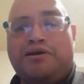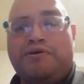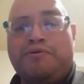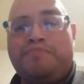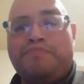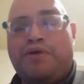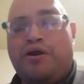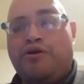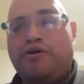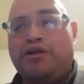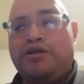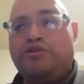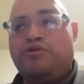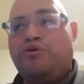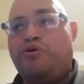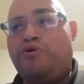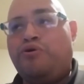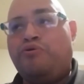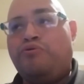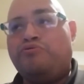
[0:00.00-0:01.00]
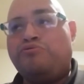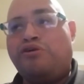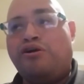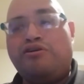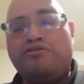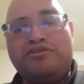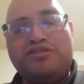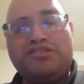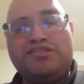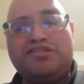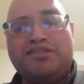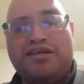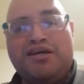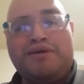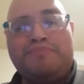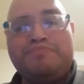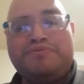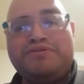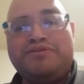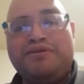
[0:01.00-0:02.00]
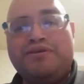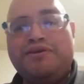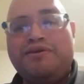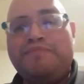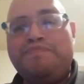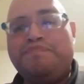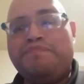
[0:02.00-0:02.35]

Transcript: I already know all the steps,